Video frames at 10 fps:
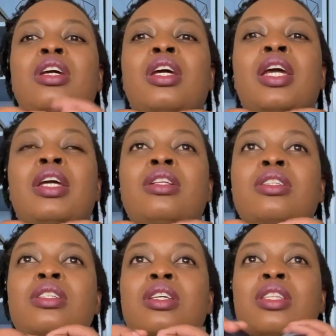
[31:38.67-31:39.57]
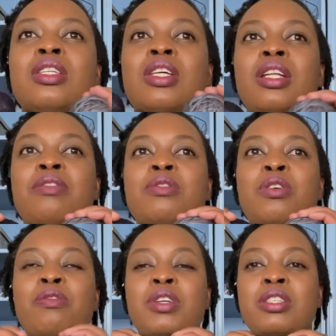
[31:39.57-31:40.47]
And these are
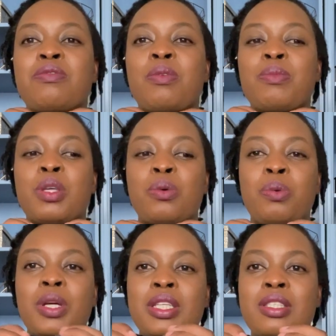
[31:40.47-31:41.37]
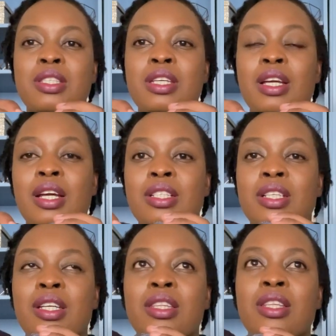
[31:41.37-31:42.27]
leftovers from the Khwezi
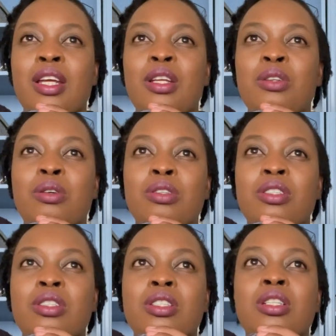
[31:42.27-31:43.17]
Cardigan that I launched